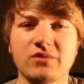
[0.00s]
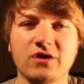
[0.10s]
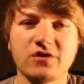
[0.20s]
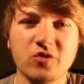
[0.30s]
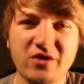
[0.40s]

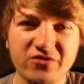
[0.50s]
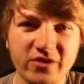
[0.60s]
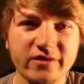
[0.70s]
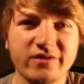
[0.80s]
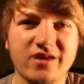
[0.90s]
So my
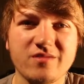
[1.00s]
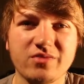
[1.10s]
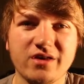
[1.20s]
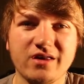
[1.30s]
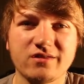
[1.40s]
first tip
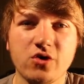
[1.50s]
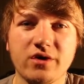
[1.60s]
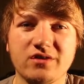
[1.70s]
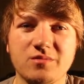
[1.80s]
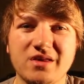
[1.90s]
is
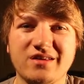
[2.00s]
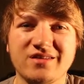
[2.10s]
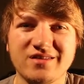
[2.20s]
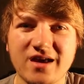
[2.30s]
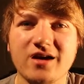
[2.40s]
going to be
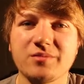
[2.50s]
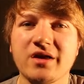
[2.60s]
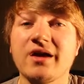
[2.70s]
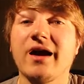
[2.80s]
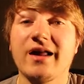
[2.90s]
setup,
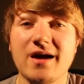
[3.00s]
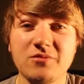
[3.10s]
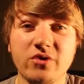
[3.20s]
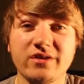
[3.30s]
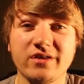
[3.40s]
and
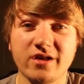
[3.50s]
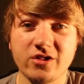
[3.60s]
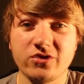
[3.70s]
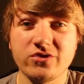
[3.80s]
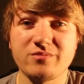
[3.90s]
I'm going to
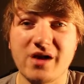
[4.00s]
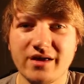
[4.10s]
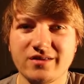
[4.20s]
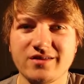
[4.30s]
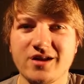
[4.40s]
include
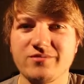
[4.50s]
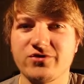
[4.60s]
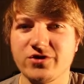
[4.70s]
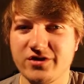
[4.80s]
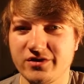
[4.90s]
my setup
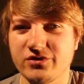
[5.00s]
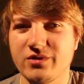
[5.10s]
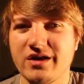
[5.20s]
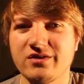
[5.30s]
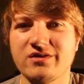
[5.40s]
for this
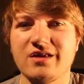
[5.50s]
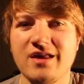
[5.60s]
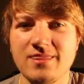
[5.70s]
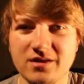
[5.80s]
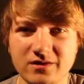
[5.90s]
race
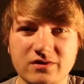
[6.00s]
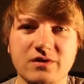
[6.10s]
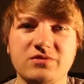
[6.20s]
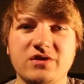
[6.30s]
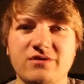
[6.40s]
in the
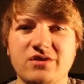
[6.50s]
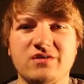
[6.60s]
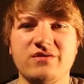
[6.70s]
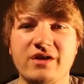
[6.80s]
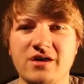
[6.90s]
description of
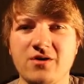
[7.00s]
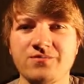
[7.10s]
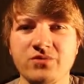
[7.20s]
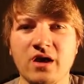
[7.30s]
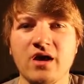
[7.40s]
this video.
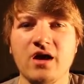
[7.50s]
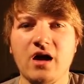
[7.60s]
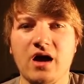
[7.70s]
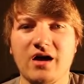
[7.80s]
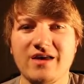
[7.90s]

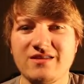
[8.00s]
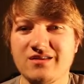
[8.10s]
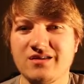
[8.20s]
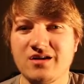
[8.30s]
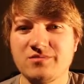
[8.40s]
And this
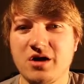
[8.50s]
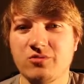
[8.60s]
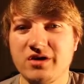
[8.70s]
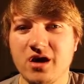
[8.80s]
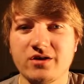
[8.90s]
setup, I'll
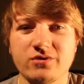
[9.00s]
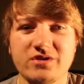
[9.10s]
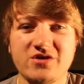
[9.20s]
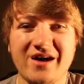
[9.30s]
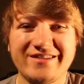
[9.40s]
be honest
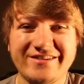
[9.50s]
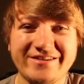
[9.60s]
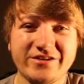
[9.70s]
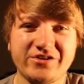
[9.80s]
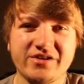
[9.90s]
with you, I
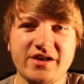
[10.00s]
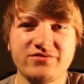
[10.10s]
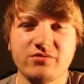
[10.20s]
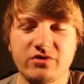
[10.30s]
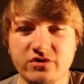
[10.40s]
didn't create
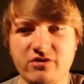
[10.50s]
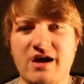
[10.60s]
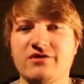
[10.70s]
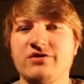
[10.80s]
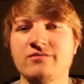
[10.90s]
from
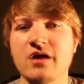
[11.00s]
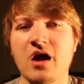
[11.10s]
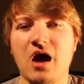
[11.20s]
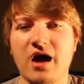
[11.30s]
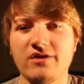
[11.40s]
scratch.
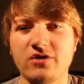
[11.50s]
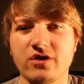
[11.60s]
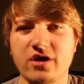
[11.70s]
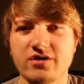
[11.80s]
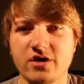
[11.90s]
I
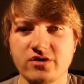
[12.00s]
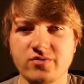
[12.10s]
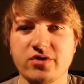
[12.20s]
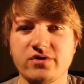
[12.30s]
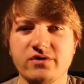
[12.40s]
took another
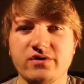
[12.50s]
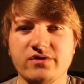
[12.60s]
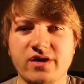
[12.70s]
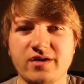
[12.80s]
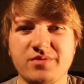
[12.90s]
person's
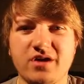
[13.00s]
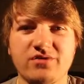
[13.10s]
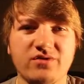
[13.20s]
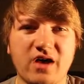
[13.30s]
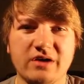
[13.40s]
setup off
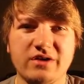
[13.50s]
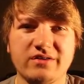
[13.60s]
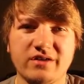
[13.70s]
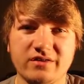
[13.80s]
of iRacing